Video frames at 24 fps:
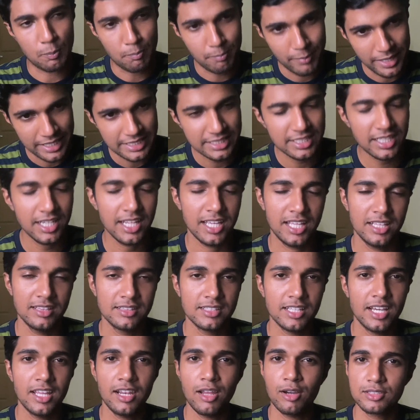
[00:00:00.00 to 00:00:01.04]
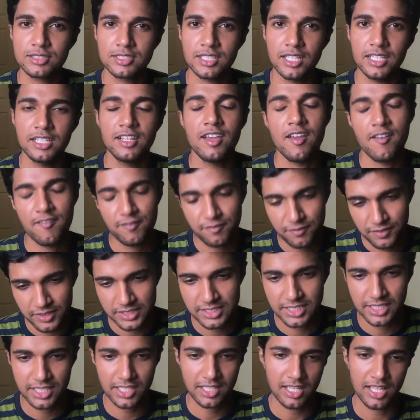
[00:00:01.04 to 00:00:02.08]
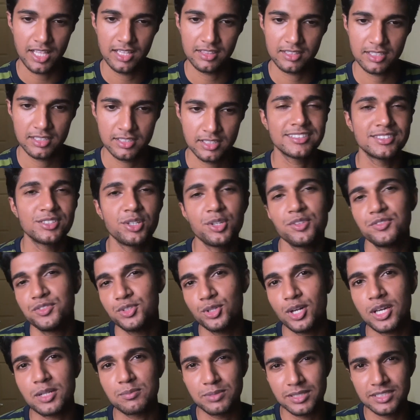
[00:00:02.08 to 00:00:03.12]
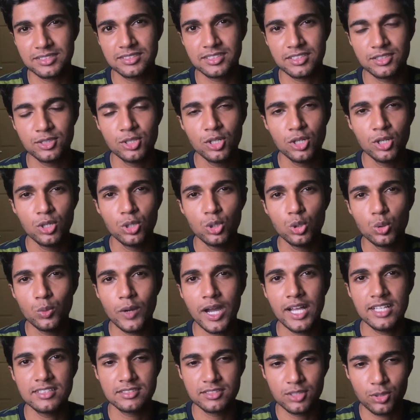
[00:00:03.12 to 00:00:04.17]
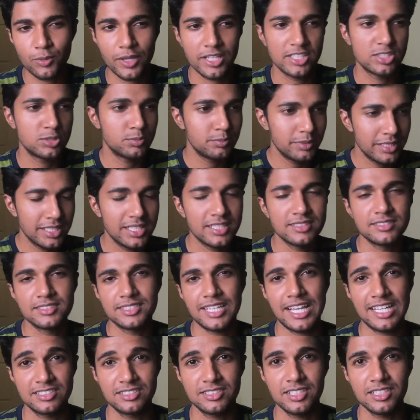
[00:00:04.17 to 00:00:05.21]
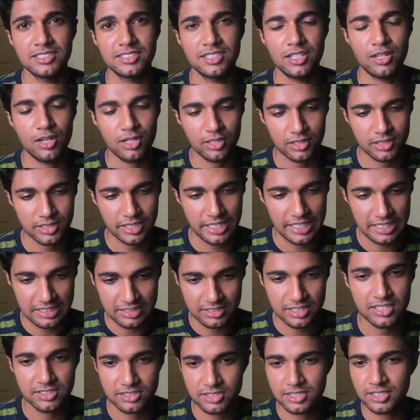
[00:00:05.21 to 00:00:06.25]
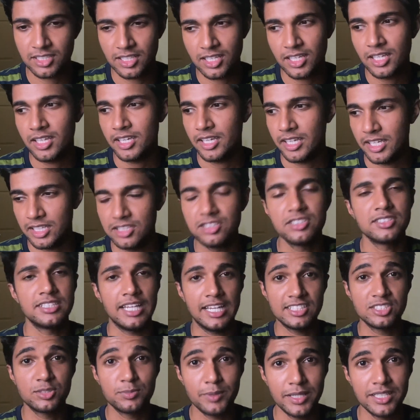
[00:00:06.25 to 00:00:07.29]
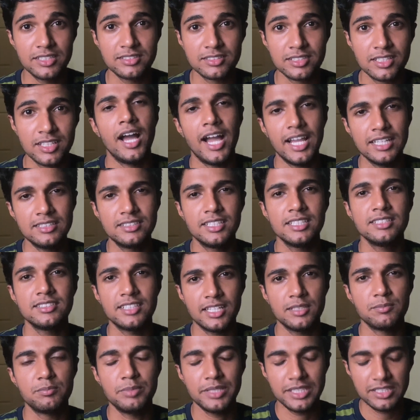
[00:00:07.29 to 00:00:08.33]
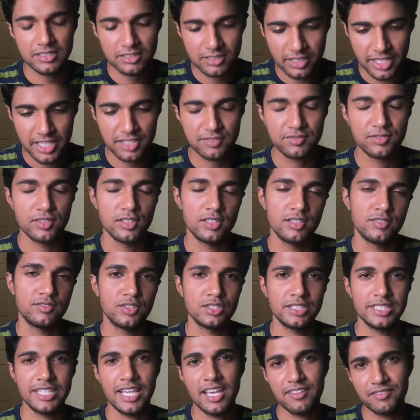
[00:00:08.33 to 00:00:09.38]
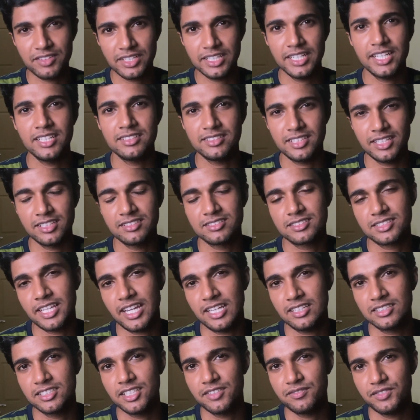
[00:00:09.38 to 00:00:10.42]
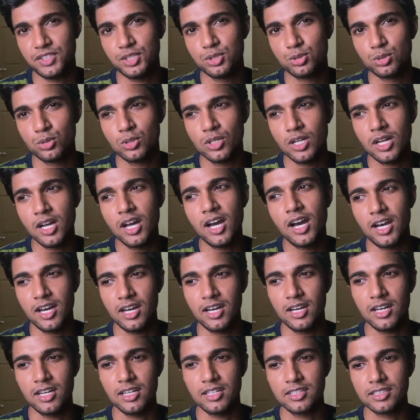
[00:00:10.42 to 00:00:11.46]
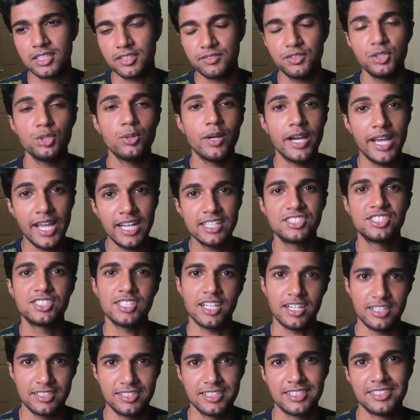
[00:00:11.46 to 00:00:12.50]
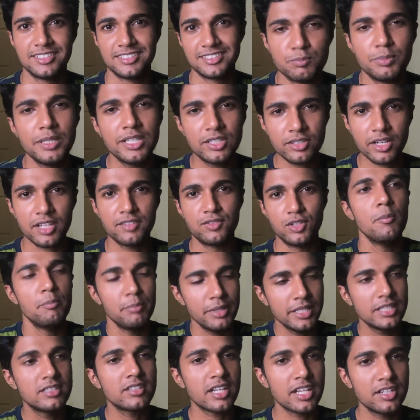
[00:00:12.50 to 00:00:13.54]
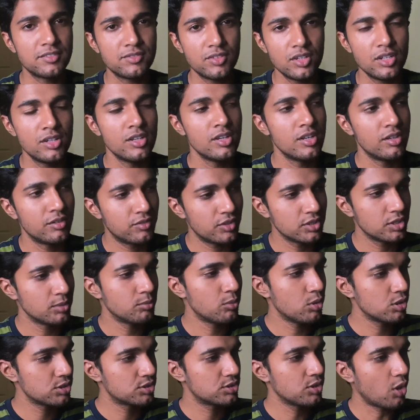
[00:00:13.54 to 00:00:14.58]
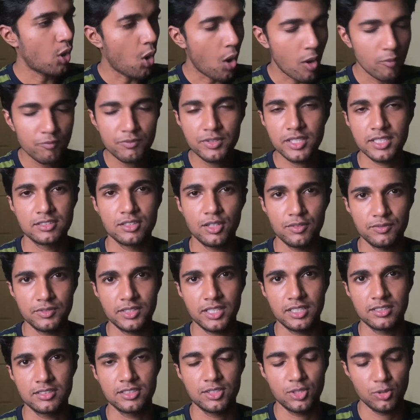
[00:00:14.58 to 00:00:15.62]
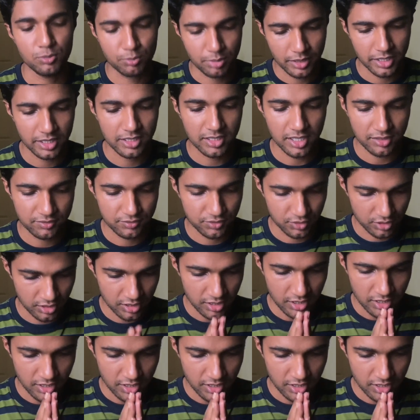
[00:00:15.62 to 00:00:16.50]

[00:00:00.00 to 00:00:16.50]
mental health alongside physical health. So if you are a person who has no experience as such in this headspace, I think that being grateful for the everyday things can give you a head start. Be grateful. Be grateful for the most obvious of things. Be grateful